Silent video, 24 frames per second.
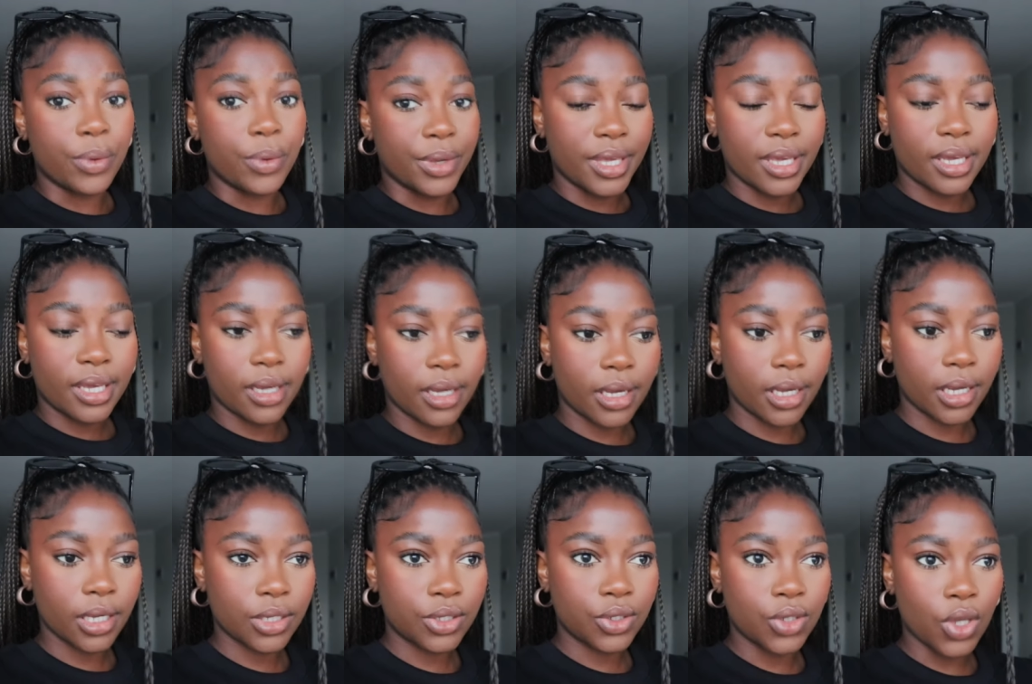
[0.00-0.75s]
weak
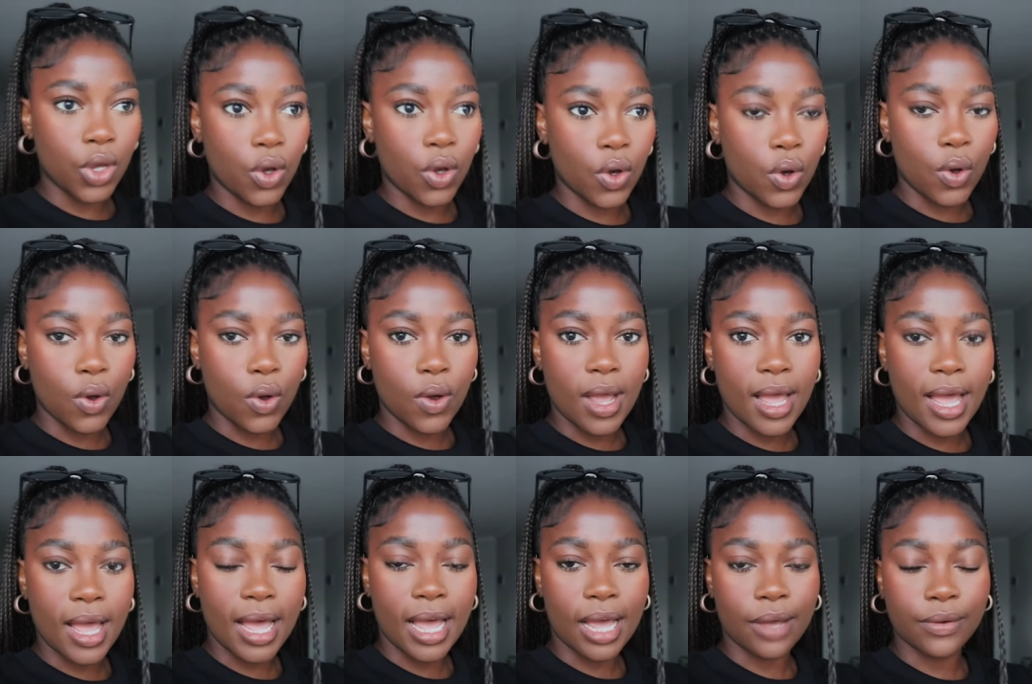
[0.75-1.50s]
so
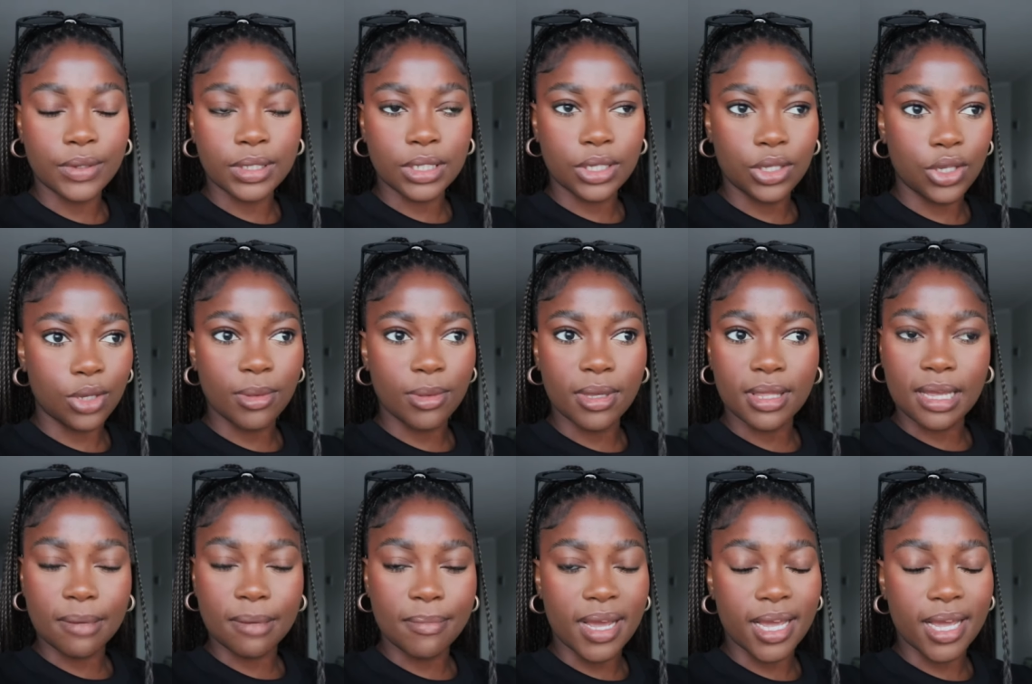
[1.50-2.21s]
i was assuming that